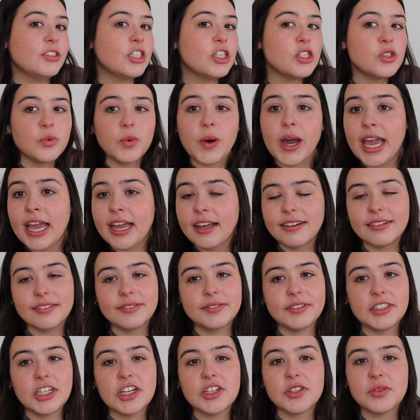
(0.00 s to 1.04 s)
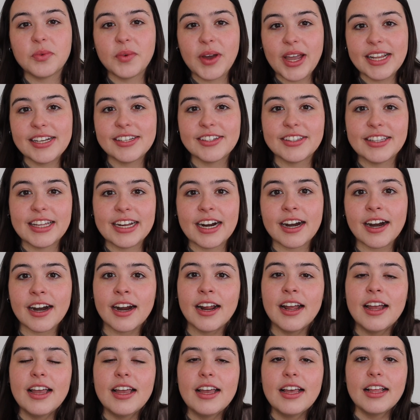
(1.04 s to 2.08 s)
Just wait till
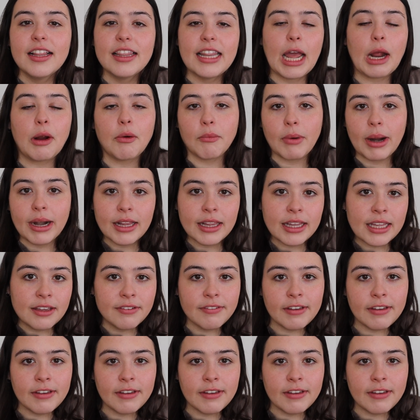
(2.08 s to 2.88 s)
they're like readily